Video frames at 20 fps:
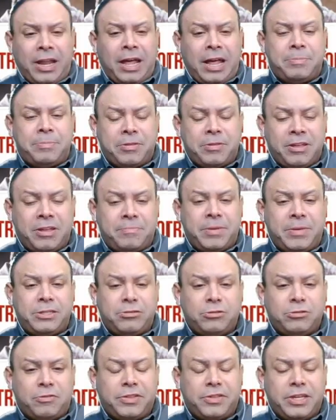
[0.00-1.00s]
people that met you over
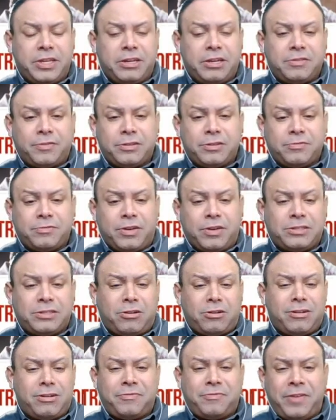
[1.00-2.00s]
the years. First of all, I started as
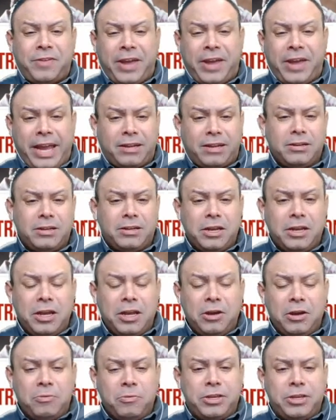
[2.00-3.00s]
a fan.
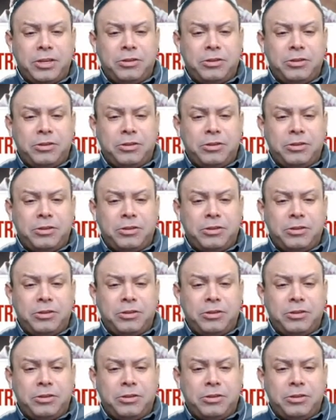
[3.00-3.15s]
When you